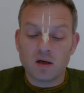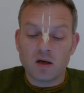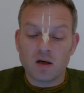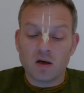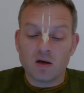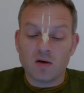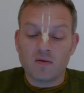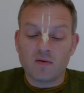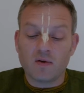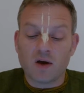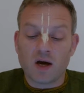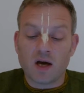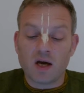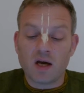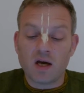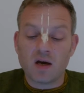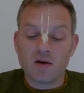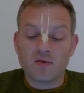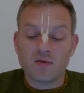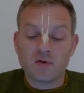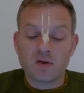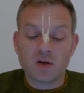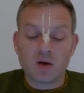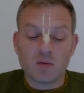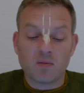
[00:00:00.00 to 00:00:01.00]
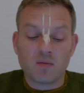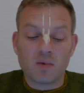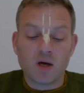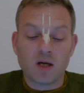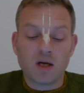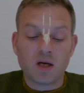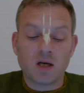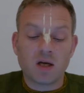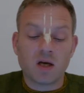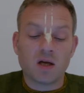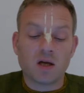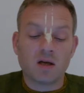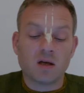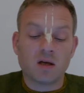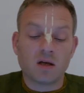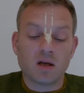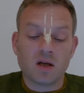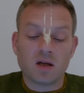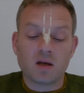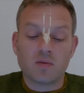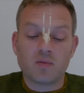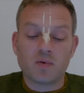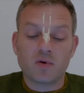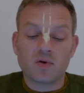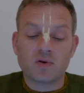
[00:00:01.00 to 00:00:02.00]
If I have some money and another
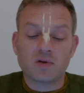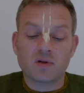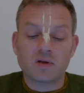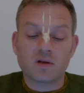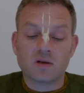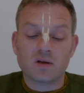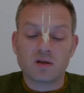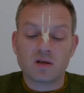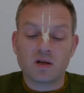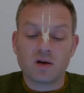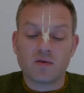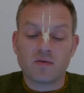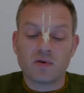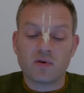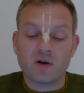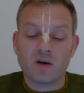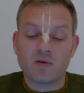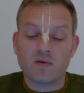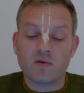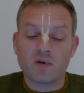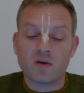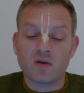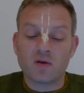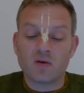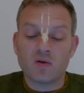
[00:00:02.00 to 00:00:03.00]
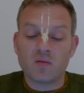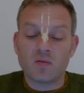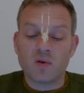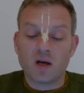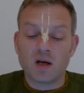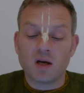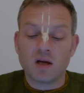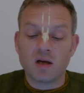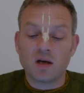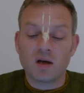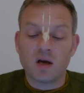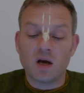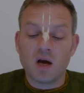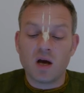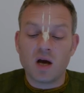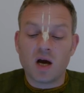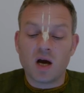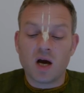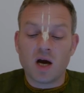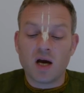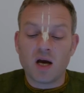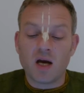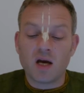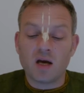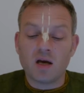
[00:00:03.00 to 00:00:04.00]
person is suffering with no money,
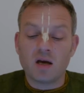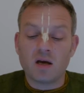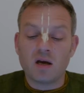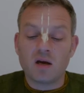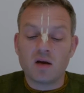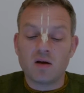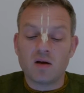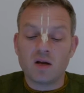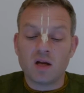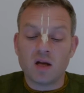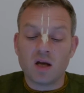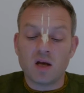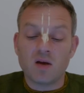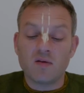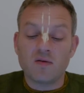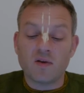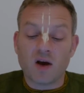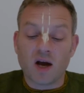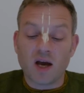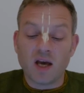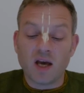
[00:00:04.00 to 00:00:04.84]
if I